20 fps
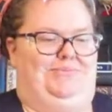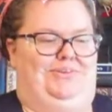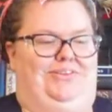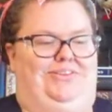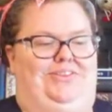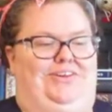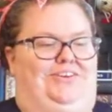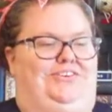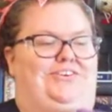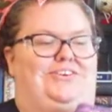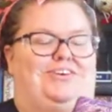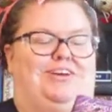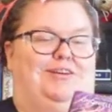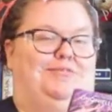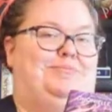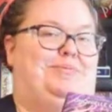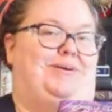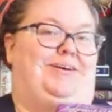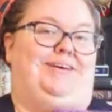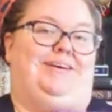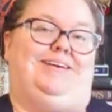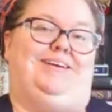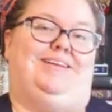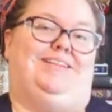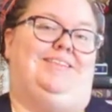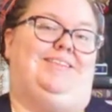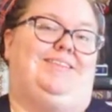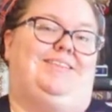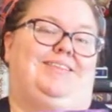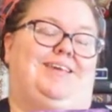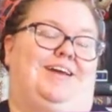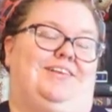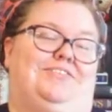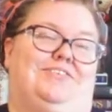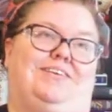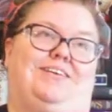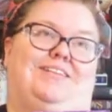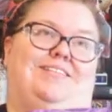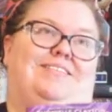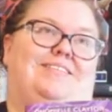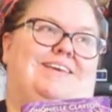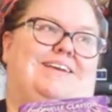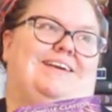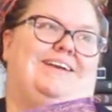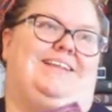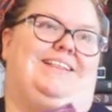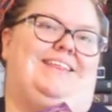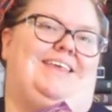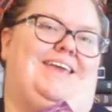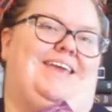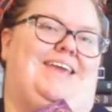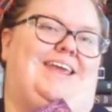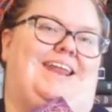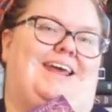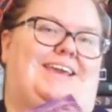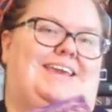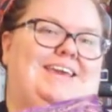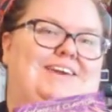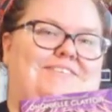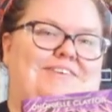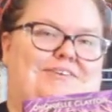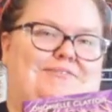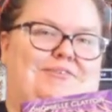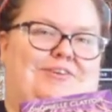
Such a good book, such a good series, and I can't wait